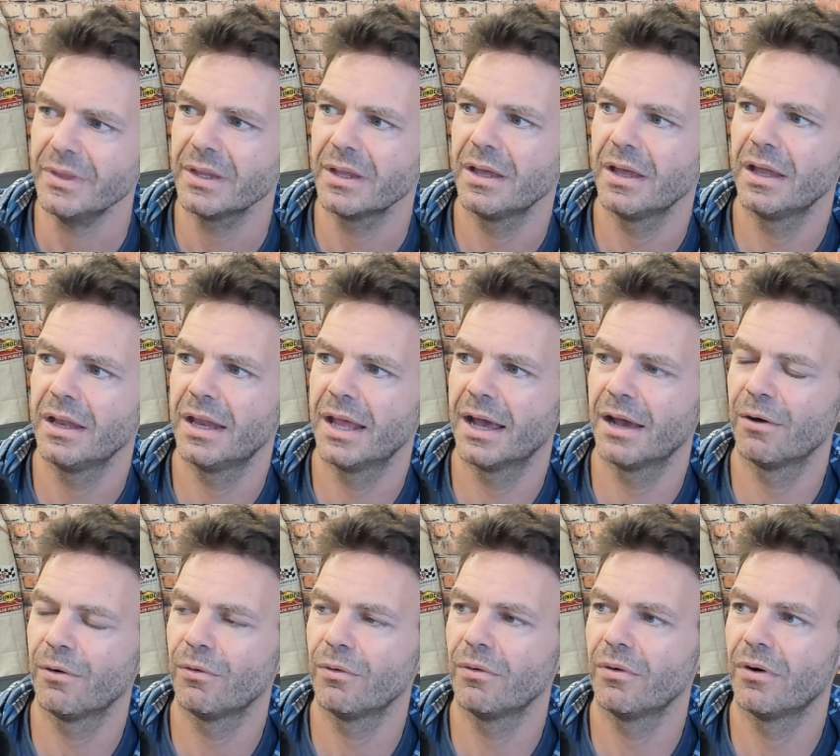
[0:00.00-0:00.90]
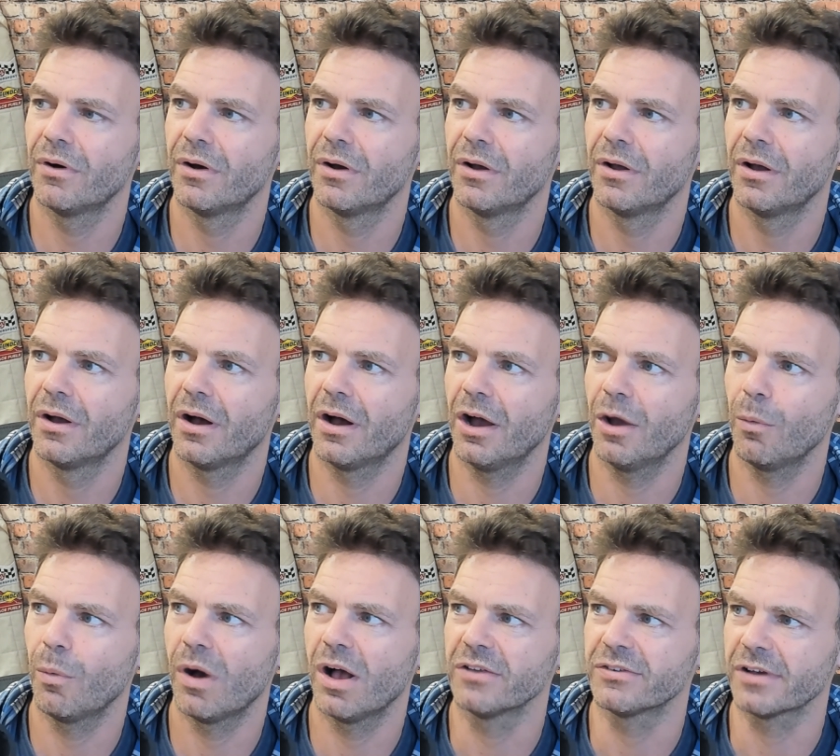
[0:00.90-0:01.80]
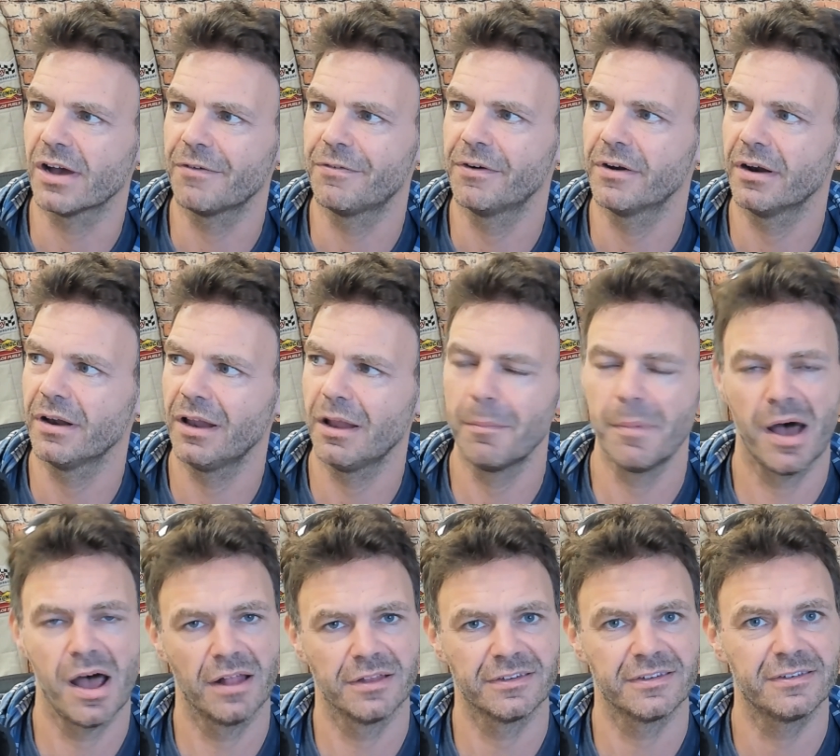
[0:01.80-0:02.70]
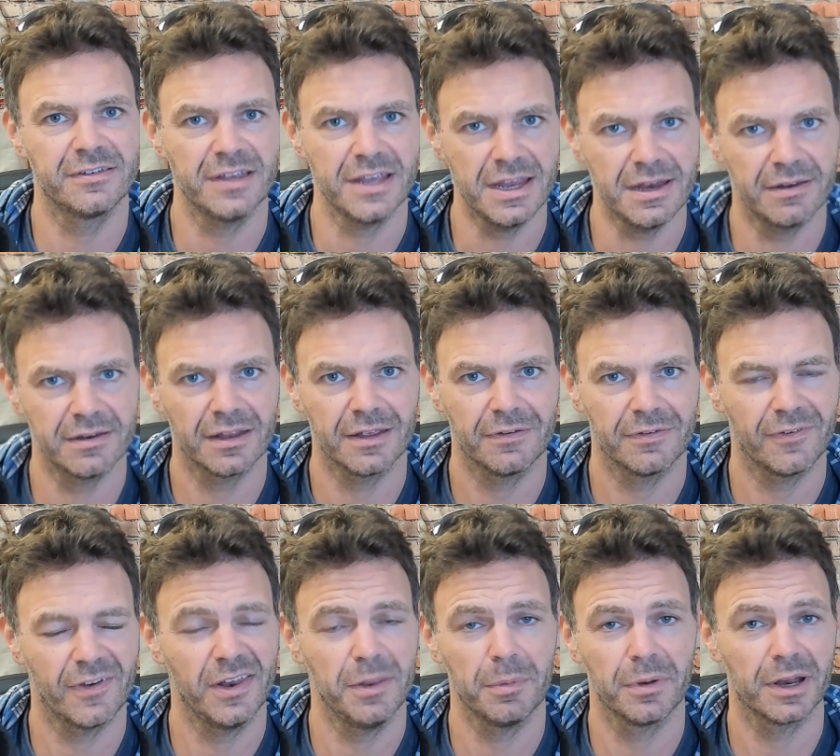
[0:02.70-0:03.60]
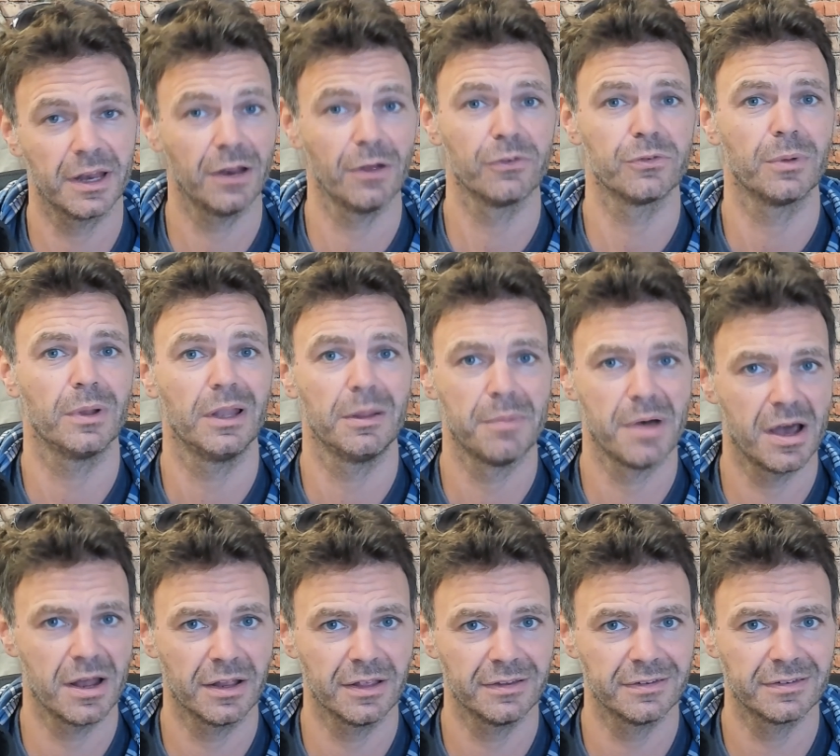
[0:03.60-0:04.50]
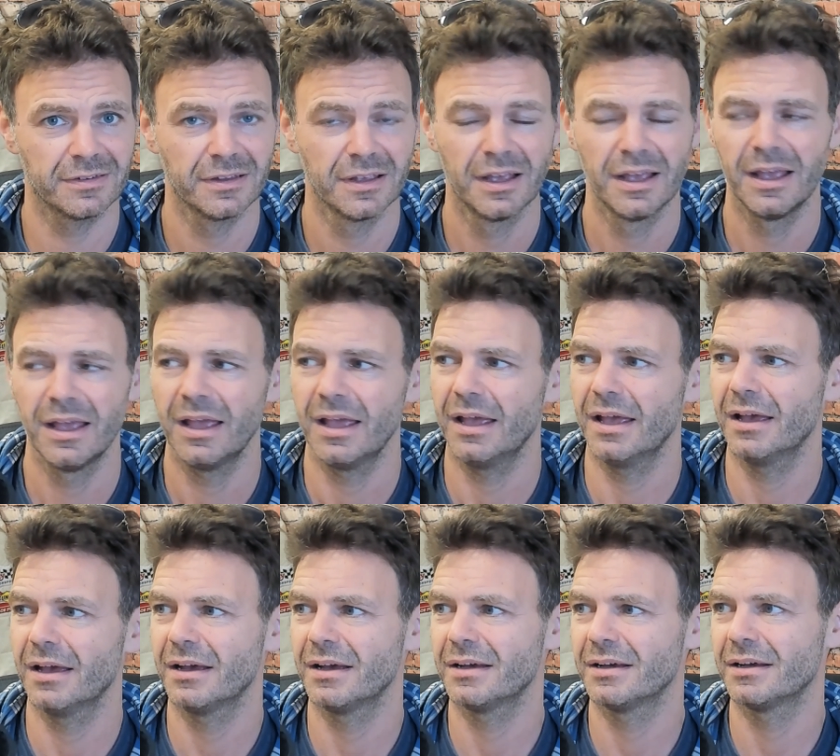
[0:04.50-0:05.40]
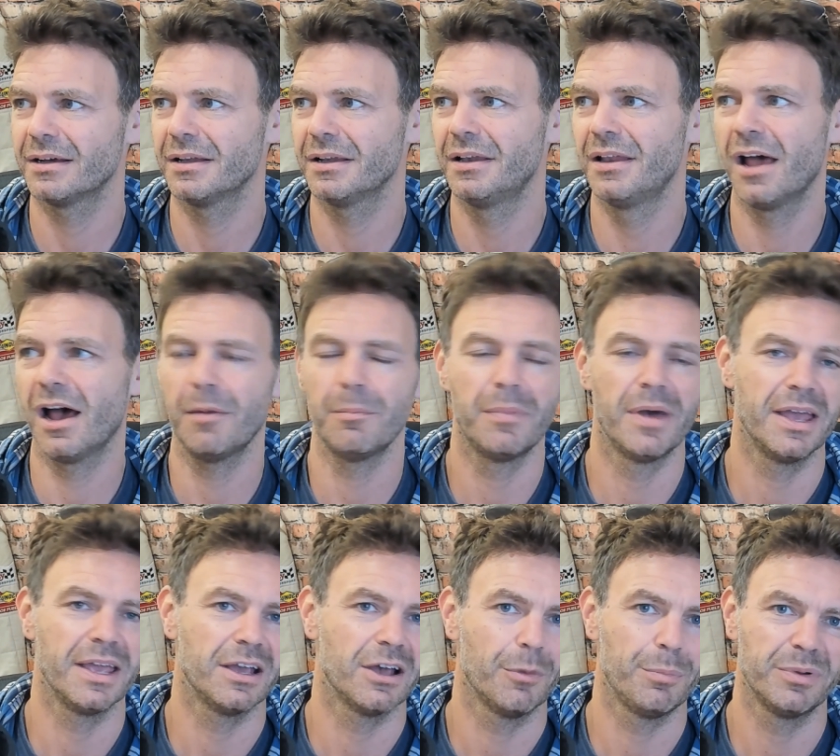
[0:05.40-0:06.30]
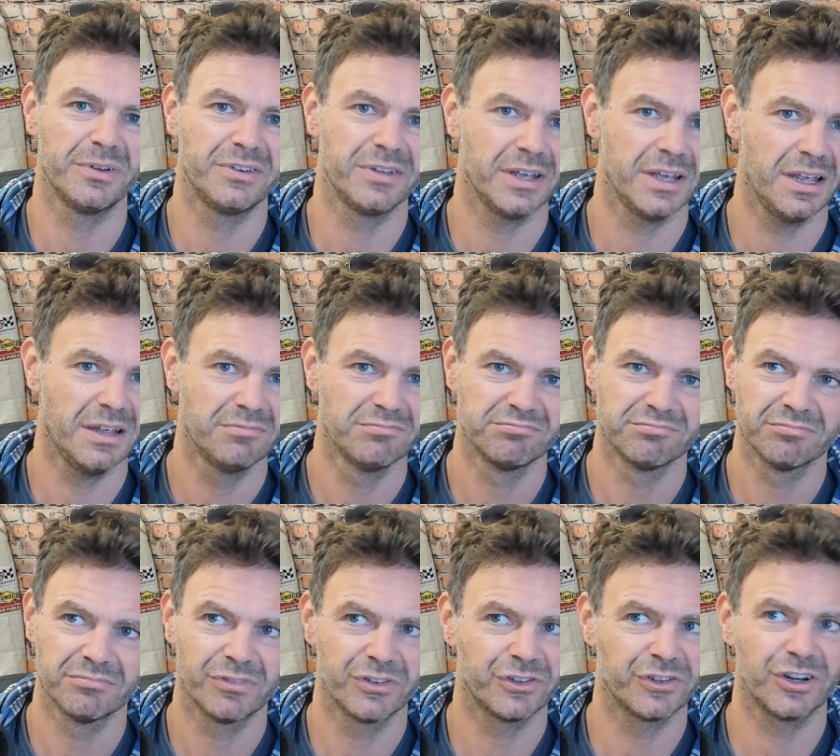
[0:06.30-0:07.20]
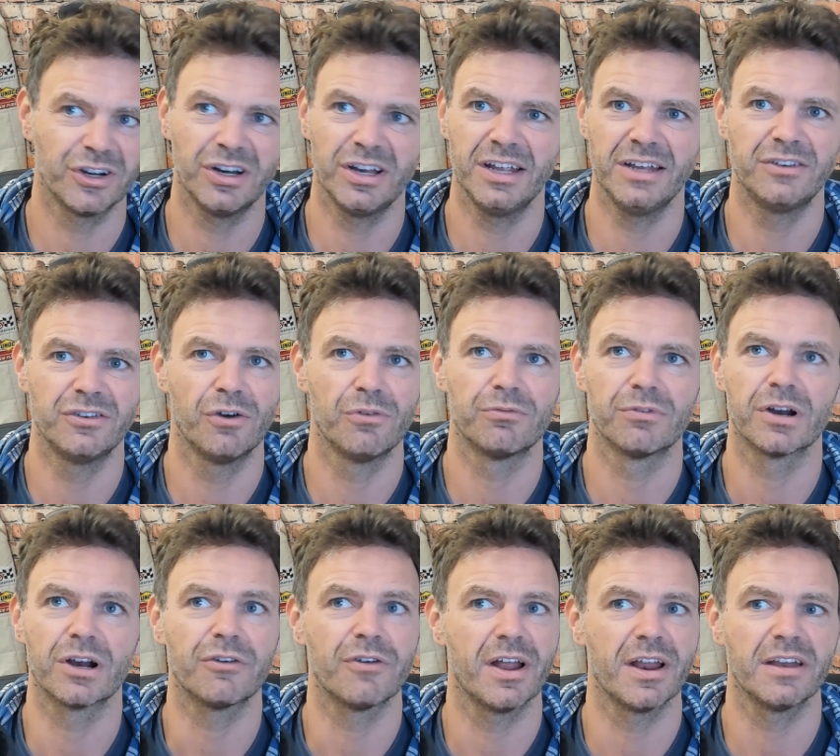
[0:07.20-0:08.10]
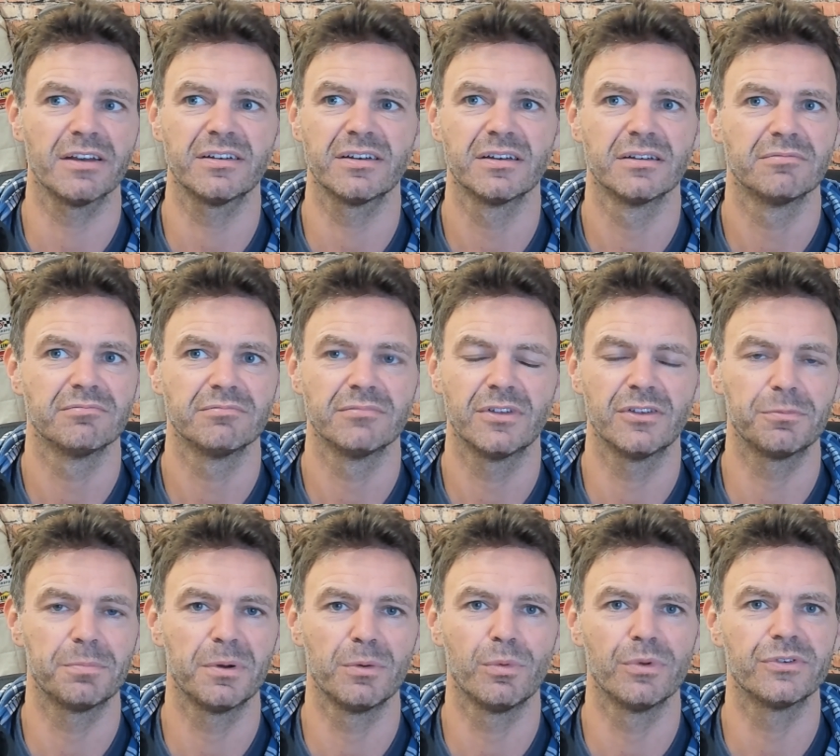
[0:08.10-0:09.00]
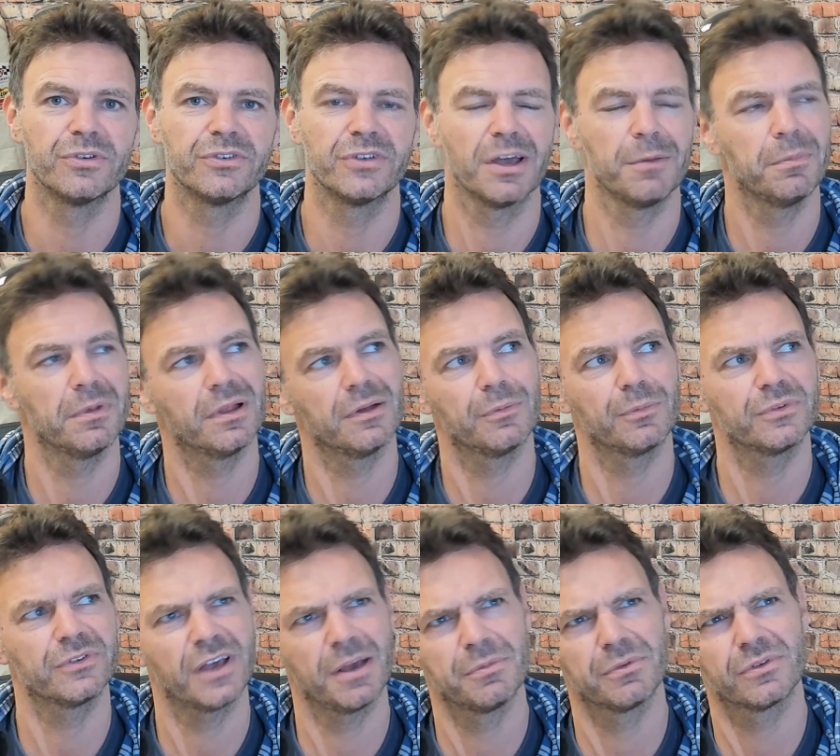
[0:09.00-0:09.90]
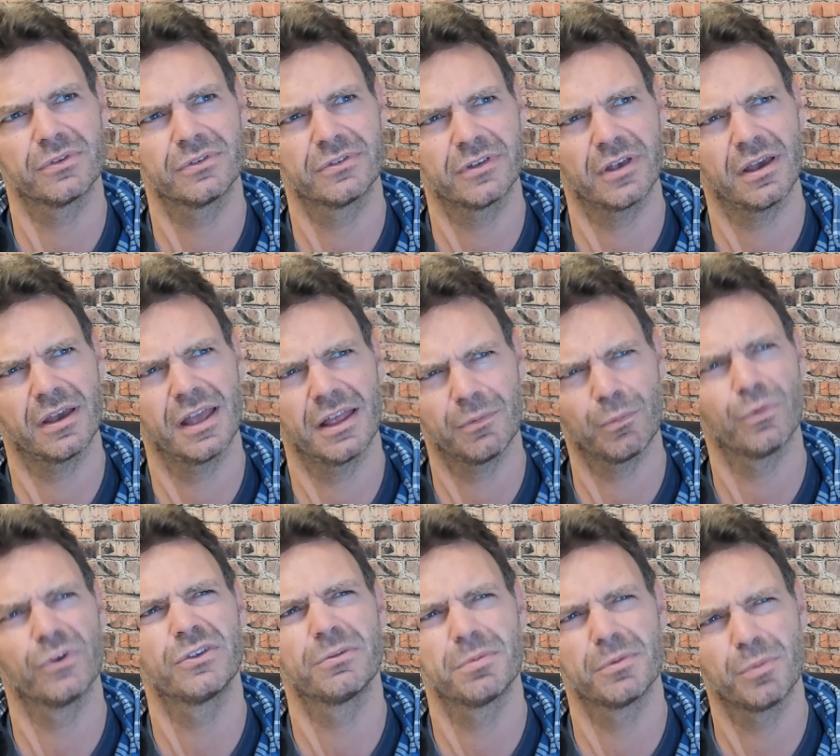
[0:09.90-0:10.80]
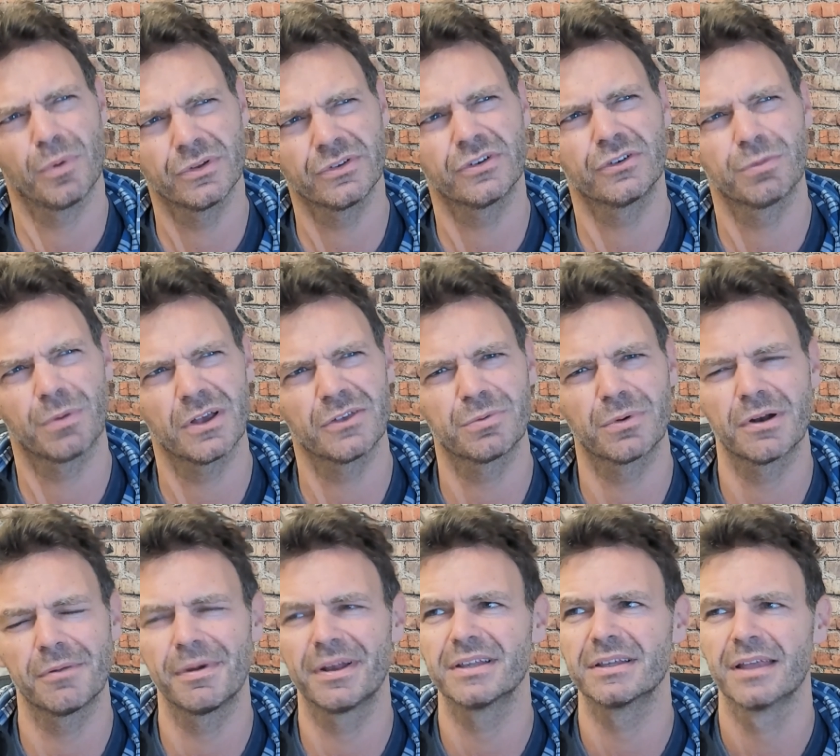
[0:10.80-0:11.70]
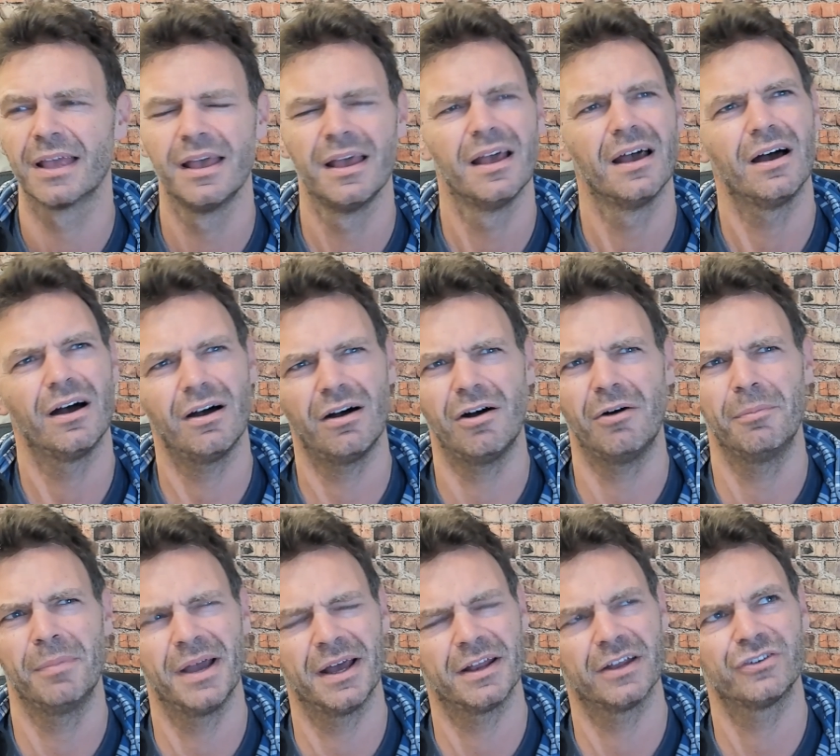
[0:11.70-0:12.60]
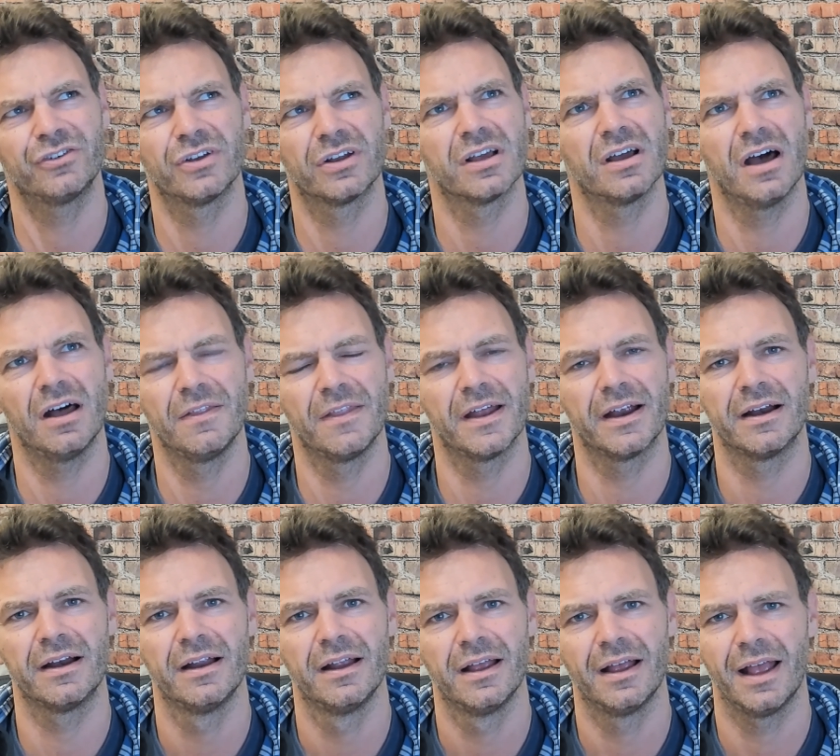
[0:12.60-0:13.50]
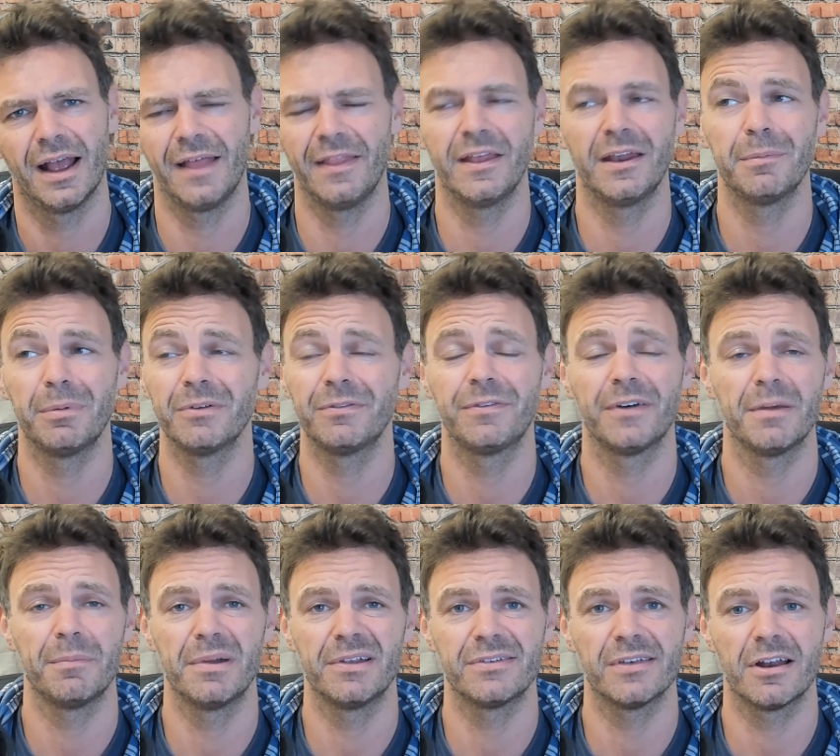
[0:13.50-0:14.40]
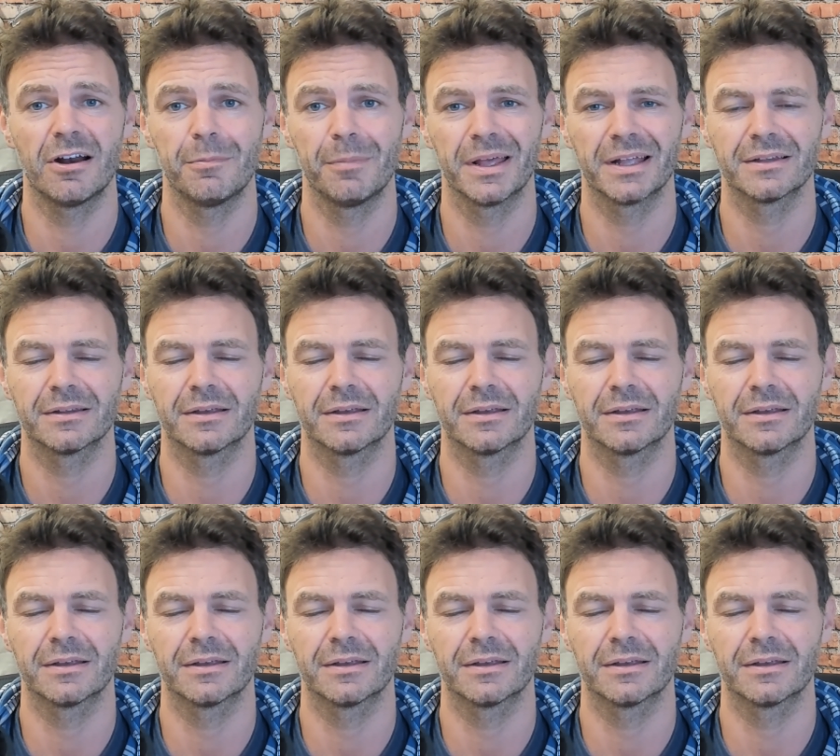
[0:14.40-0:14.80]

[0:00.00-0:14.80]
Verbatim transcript: now, I was offered a Le Mans seat, if anybody knows what Le Mans is. Uh, not my cup of tea. Certainly don't regret it. There's been once or time times, t- eh, once, once or twice where I went, oh man, I should have gone there. And then about five minutes later, I'm like,